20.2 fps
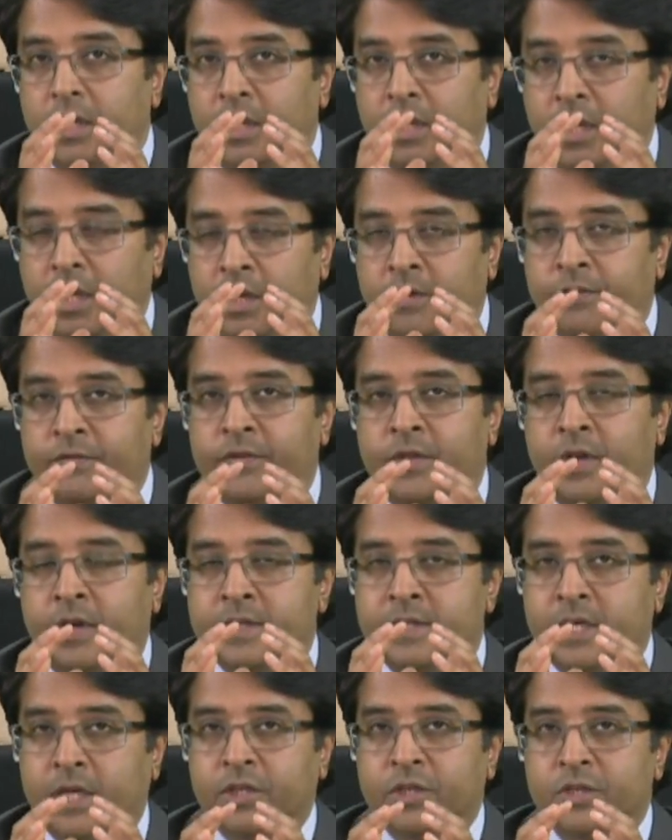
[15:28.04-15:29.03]
if there are
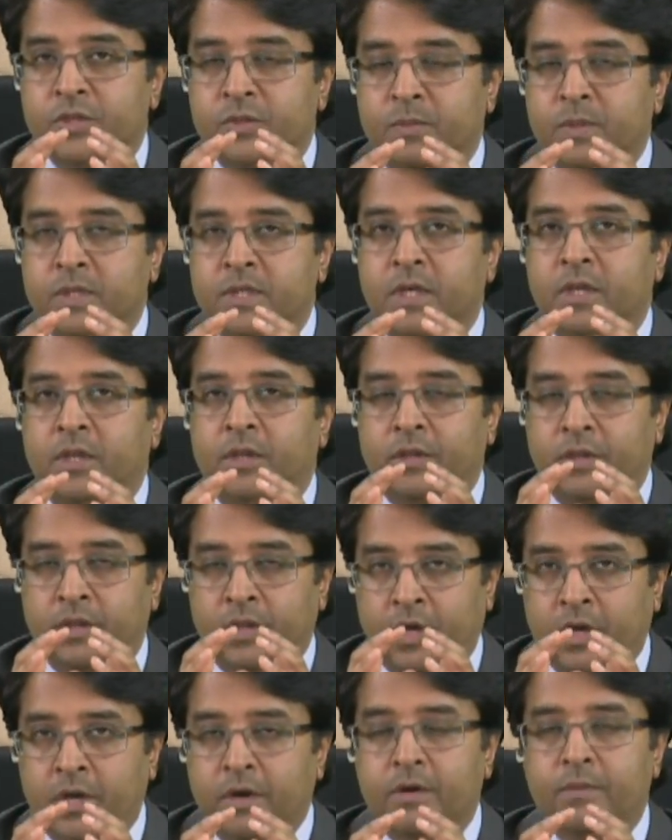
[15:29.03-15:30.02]
sections missing, the
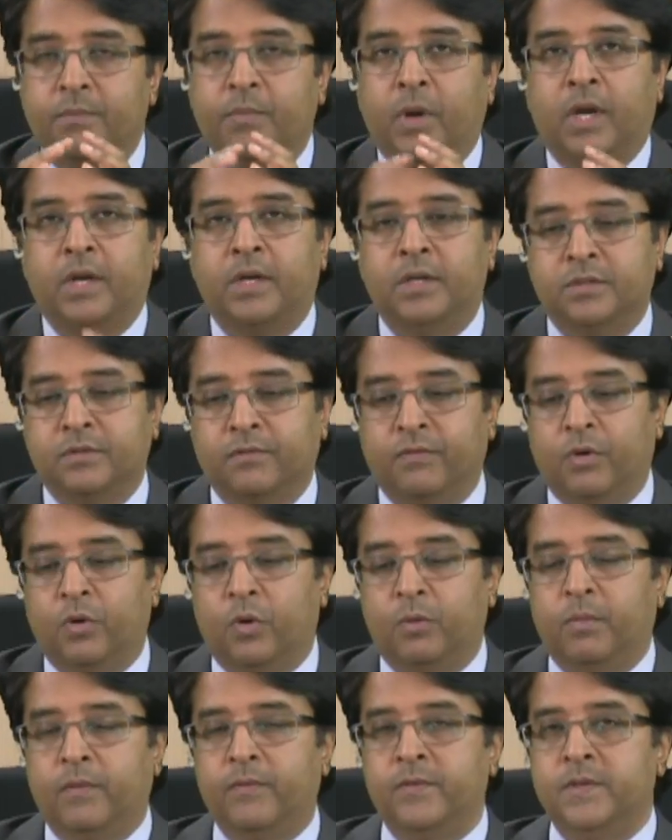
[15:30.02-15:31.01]
current practice of the
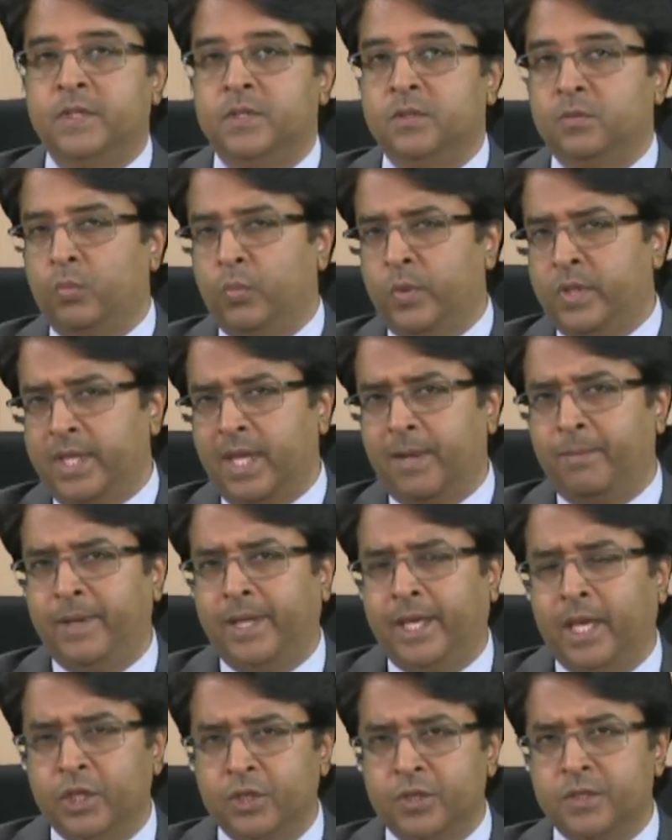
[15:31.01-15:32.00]
Home Office is when the
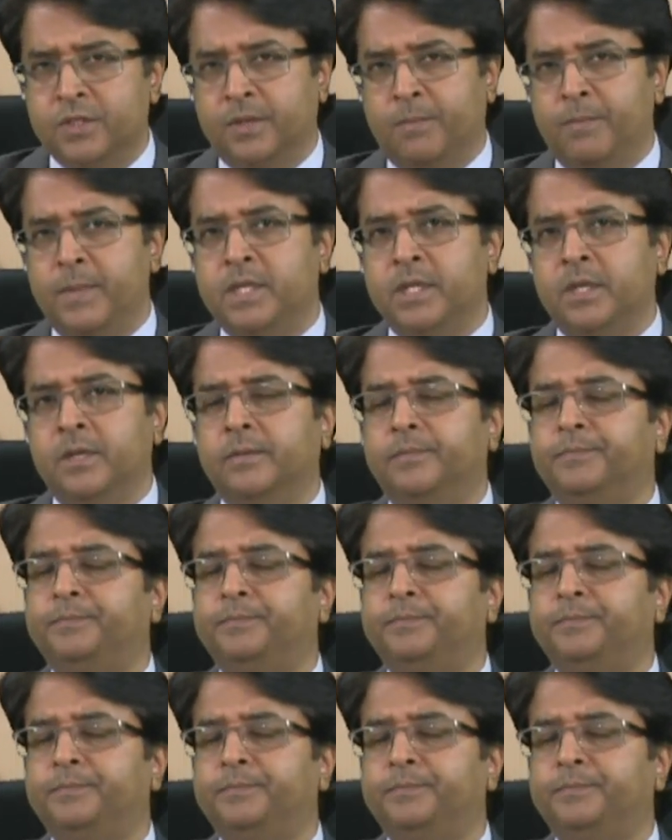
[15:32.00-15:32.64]
application is submitted,